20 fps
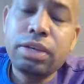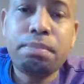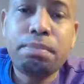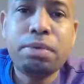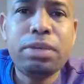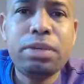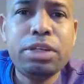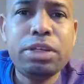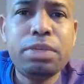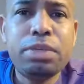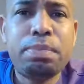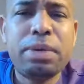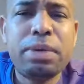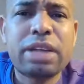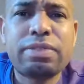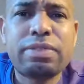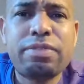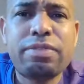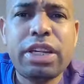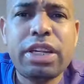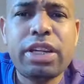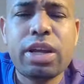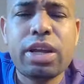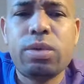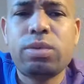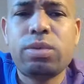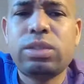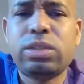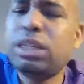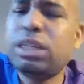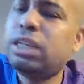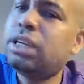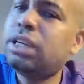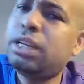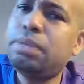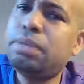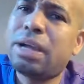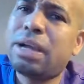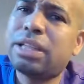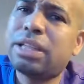When you put out some videos,
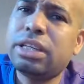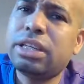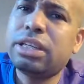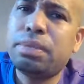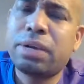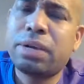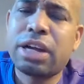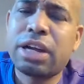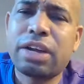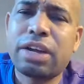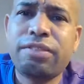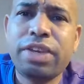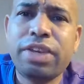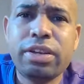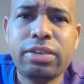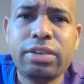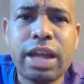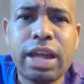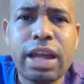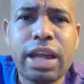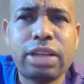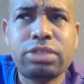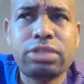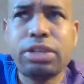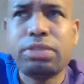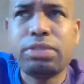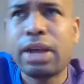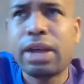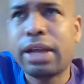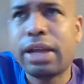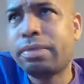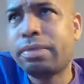I think you put out a video last week, right?